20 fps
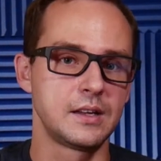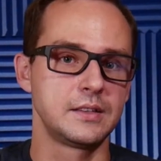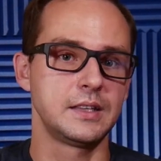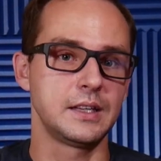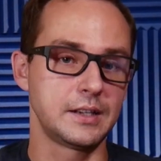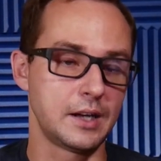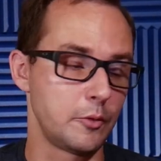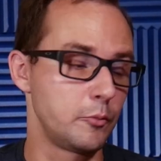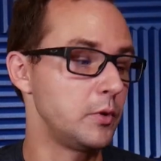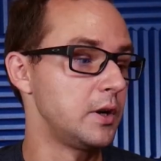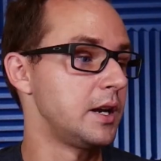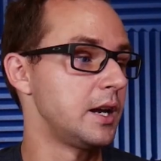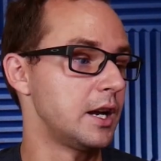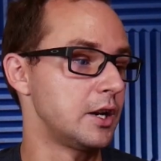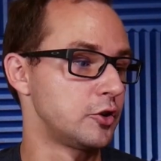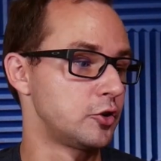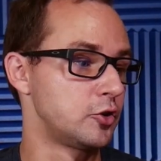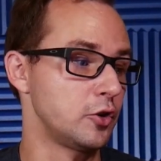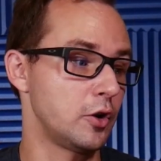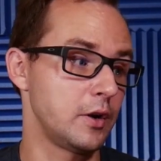that I really
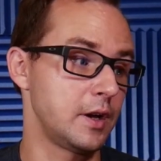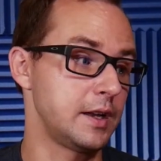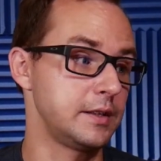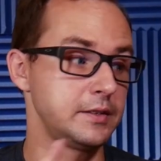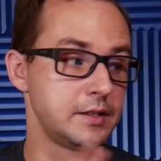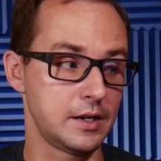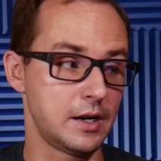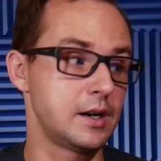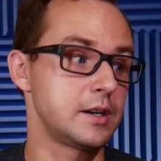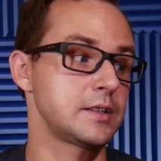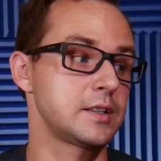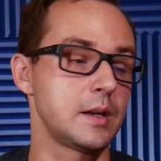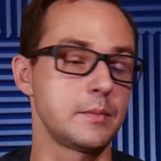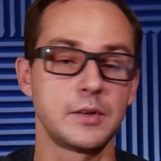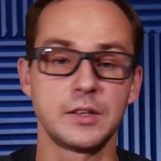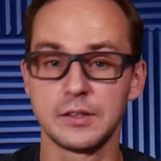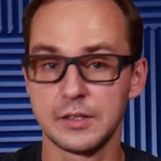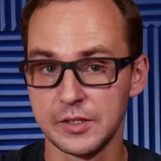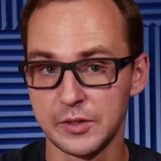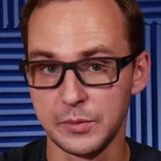enjoy, and there are some
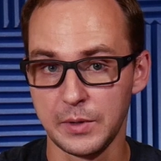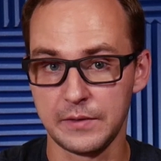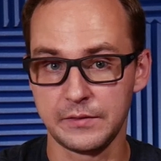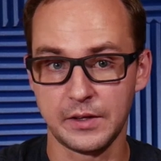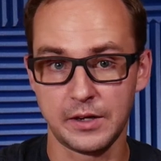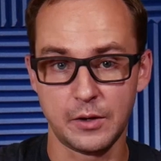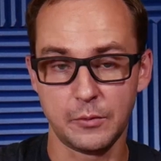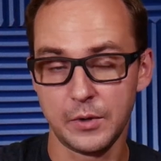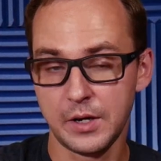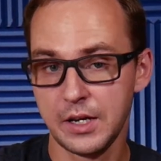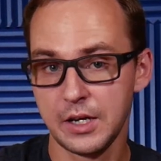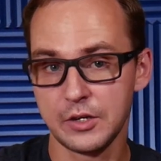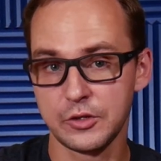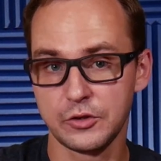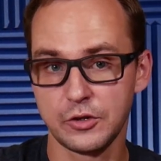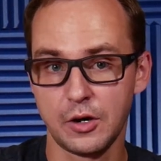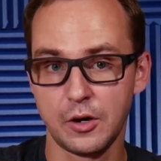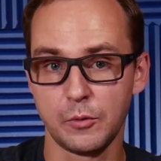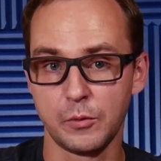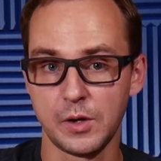in this wave that I really enjoy,